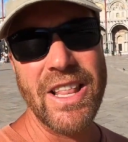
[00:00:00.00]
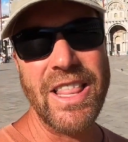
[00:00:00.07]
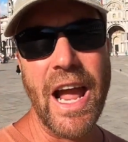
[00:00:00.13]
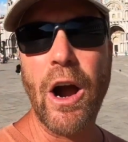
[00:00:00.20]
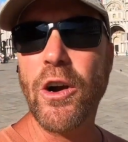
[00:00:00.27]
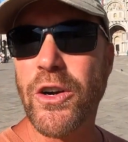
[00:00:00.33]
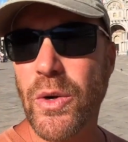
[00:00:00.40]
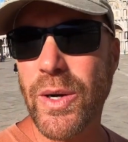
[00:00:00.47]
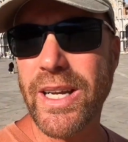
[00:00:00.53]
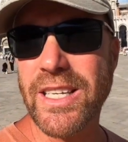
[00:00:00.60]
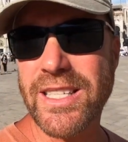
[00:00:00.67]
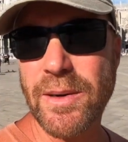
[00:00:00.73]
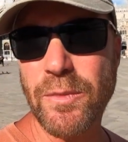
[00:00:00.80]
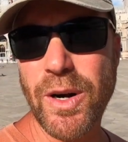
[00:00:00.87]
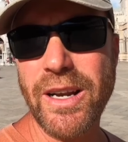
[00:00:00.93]
They are doing
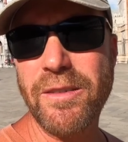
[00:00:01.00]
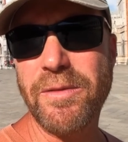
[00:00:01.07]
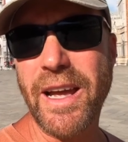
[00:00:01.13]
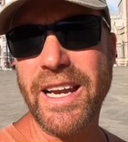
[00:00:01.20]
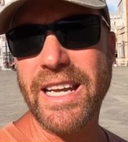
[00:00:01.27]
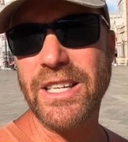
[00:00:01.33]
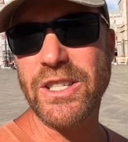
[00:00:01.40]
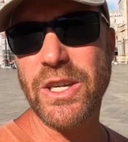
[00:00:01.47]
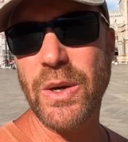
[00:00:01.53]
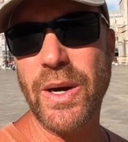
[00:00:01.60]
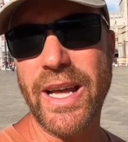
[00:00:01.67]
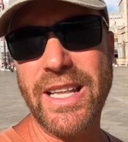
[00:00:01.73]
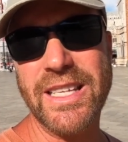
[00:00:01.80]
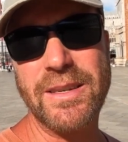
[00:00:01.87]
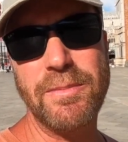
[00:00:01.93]
some renovating to
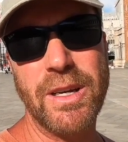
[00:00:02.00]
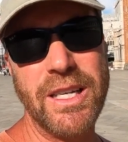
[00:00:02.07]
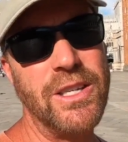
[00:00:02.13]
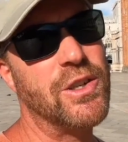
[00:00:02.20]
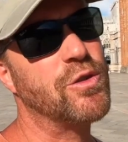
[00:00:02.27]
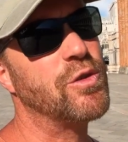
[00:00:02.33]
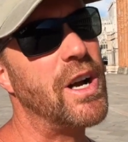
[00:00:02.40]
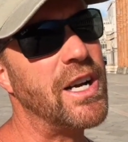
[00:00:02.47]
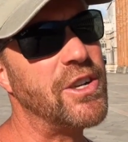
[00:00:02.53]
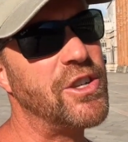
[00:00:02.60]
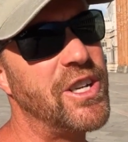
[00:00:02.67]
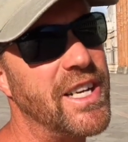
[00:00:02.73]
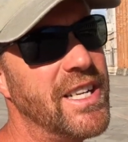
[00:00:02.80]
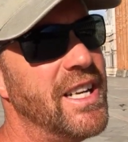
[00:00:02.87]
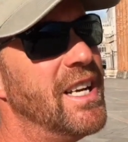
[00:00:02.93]
it and some
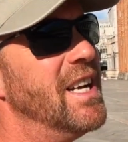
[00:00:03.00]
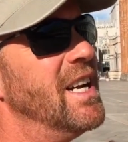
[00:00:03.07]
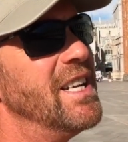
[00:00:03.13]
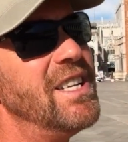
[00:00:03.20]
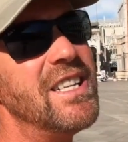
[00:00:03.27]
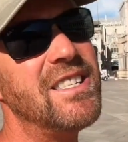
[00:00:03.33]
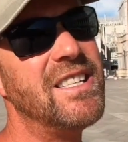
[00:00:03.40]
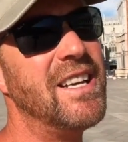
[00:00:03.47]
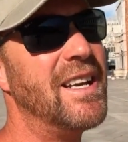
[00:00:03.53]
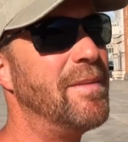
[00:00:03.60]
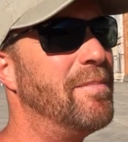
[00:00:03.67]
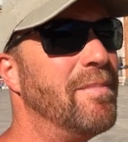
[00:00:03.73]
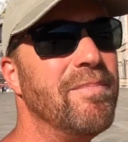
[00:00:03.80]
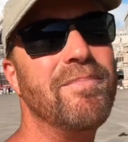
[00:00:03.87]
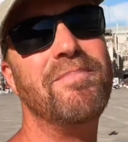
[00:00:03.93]
construction just to
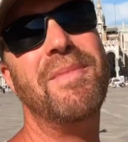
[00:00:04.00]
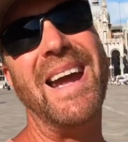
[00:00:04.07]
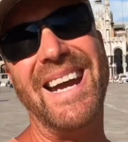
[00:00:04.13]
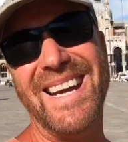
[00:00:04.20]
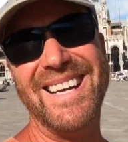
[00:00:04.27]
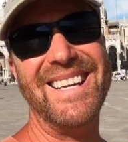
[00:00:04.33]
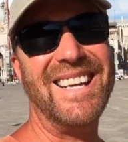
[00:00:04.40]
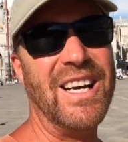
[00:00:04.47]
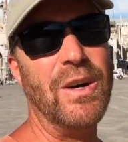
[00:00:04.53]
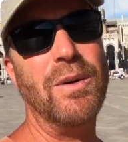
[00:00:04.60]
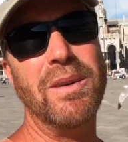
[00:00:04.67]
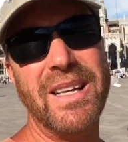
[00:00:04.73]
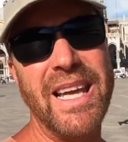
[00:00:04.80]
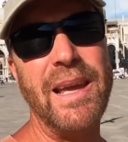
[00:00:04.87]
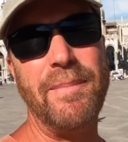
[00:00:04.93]
make,
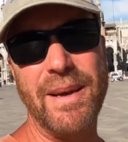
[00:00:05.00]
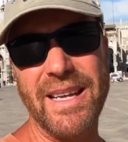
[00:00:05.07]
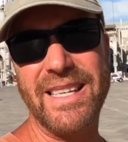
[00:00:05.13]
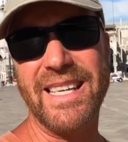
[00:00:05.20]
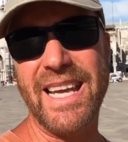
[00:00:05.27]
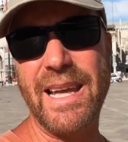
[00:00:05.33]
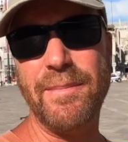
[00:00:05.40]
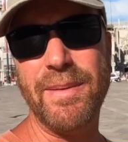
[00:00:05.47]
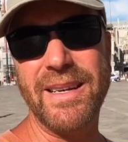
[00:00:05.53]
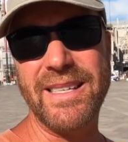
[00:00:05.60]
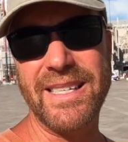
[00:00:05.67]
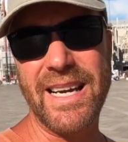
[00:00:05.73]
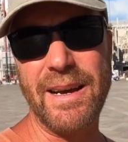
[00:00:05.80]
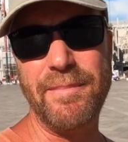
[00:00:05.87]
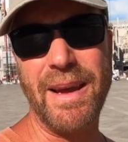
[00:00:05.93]
keep
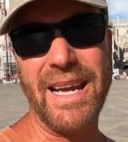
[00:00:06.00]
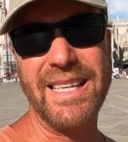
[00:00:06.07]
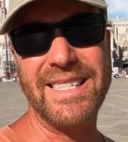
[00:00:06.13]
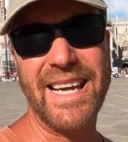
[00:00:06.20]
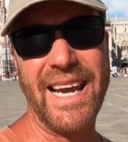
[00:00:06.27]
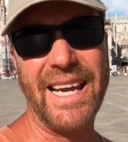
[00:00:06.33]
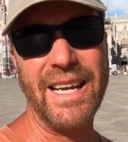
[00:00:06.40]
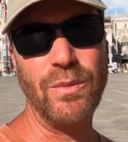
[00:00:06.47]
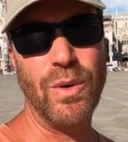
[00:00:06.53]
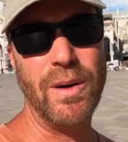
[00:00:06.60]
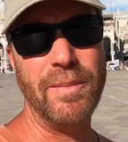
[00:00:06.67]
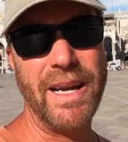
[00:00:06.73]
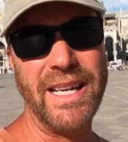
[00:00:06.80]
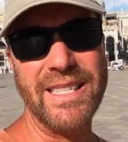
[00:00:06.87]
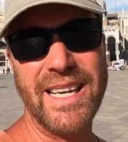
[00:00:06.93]
it well
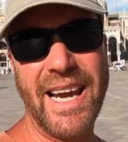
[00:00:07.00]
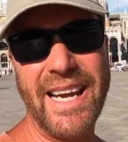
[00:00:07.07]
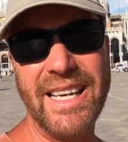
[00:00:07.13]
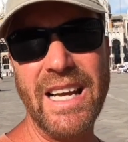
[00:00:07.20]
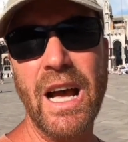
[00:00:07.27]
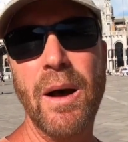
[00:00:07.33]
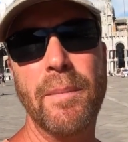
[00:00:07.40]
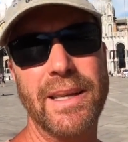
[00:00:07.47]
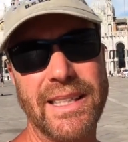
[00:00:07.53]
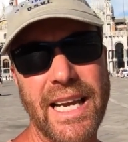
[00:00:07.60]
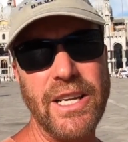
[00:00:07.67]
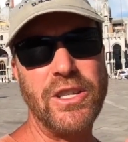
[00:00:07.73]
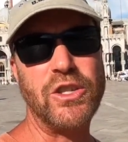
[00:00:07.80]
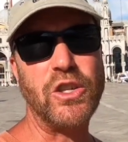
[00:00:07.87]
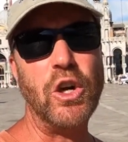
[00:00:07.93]
maintained, but
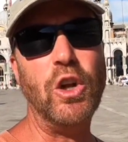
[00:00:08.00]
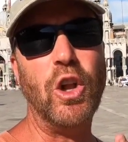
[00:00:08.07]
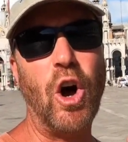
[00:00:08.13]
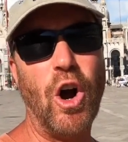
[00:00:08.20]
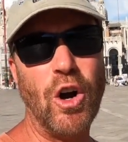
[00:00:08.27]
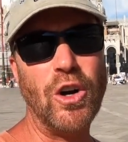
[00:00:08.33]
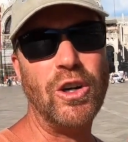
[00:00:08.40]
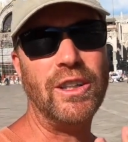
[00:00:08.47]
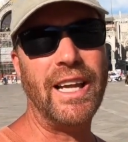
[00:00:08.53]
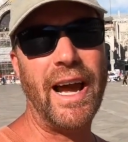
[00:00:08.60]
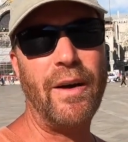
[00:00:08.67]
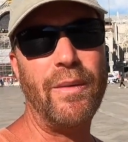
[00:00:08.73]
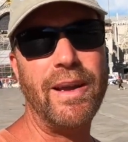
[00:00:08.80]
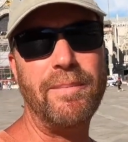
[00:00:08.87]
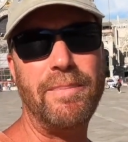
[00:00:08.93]
they still are
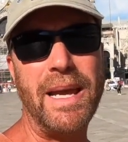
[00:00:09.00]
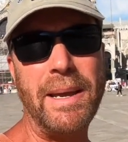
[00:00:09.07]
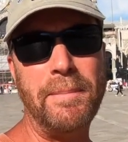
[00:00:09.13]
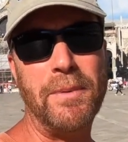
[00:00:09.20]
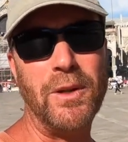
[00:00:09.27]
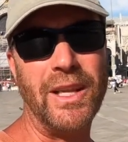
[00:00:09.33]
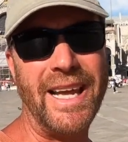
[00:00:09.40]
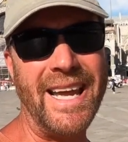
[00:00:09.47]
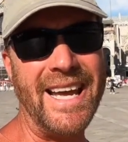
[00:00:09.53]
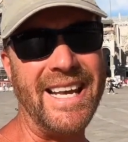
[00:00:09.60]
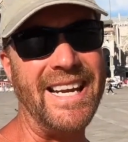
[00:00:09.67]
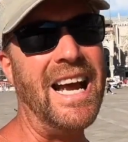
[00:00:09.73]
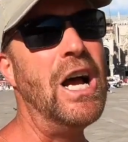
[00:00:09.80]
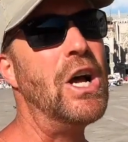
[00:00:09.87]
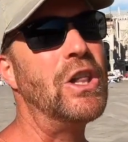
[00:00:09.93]
allowing people
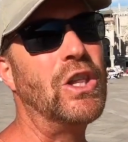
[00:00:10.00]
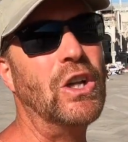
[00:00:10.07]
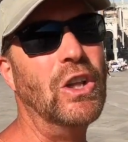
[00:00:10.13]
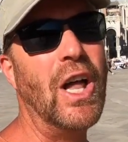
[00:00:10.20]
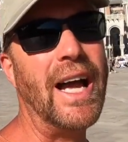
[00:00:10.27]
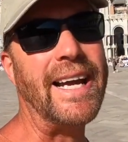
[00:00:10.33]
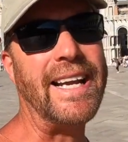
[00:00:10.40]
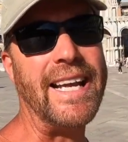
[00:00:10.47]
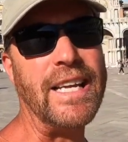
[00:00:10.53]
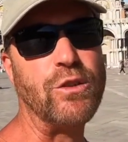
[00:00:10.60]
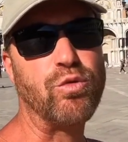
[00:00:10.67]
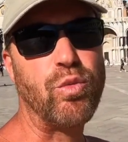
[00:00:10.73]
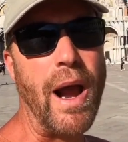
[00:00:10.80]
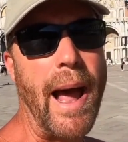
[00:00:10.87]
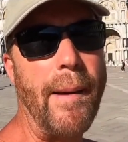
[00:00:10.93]
in. The line is
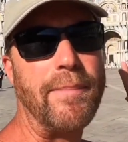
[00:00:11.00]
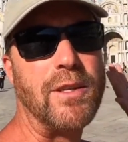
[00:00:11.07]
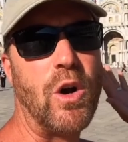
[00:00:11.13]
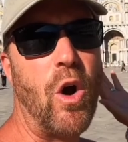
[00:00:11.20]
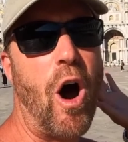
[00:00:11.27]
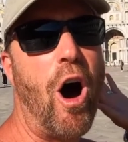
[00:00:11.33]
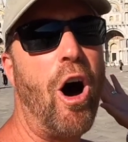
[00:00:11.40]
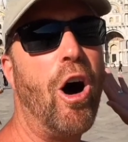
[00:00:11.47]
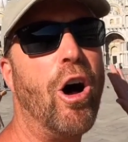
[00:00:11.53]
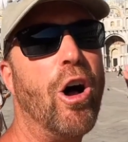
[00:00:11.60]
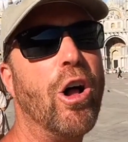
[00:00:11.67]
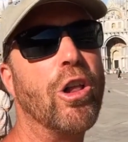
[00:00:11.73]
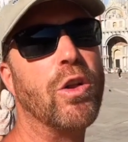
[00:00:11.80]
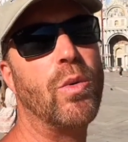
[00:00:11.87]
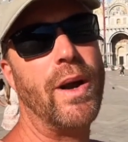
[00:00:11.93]
wrapped
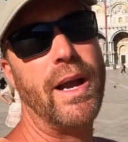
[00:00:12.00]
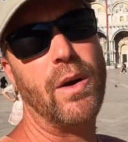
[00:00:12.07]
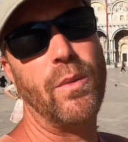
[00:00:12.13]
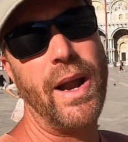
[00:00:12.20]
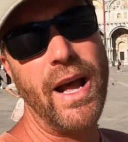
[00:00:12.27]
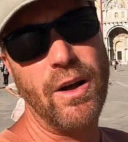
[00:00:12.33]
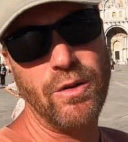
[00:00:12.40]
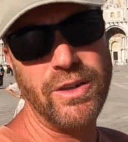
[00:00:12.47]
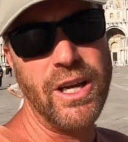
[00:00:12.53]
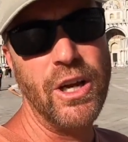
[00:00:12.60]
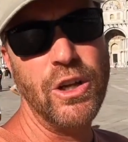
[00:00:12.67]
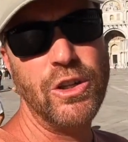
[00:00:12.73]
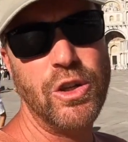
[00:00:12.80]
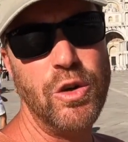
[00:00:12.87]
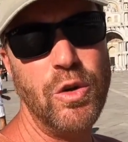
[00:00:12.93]
all the way around
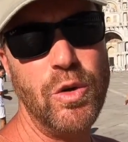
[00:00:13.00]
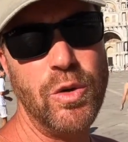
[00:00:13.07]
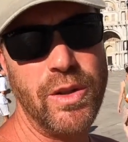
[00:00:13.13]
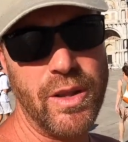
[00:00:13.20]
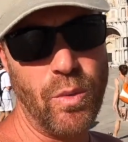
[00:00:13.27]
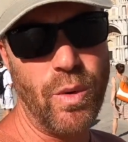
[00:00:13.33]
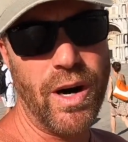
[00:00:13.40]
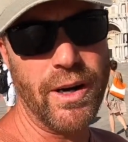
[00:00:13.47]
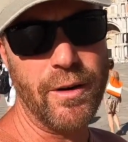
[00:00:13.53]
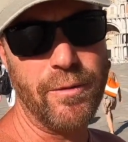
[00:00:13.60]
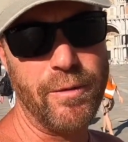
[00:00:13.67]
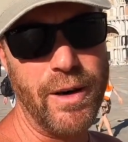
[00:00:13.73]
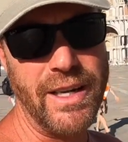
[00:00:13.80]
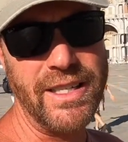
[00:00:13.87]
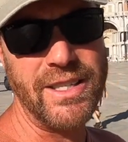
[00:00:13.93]
to the
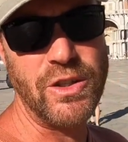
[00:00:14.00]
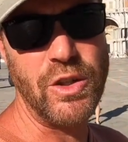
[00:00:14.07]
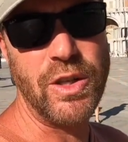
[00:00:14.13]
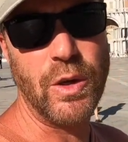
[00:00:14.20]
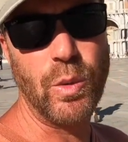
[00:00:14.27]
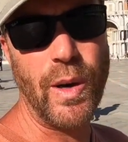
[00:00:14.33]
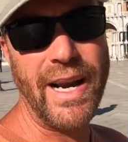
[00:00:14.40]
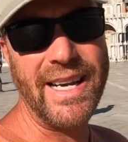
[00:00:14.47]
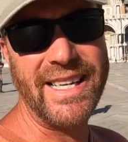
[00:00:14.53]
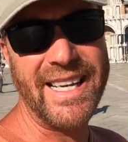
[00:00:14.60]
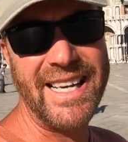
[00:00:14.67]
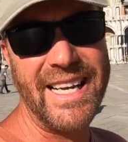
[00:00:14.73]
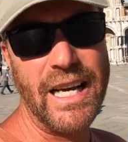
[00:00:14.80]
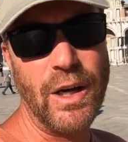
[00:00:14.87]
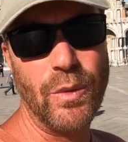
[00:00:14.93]
waterfronts, to the Grand
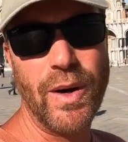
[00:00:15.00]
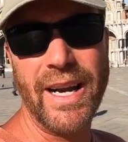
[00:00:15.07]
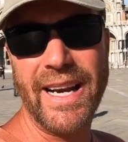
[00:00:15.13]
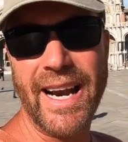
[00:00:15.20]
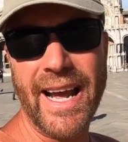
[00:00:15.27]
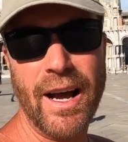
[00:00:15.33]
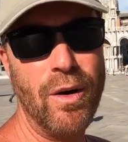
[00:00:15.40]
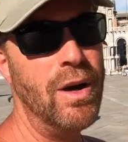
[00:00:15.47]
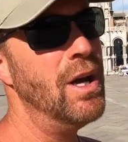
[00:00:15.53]
Canal right now.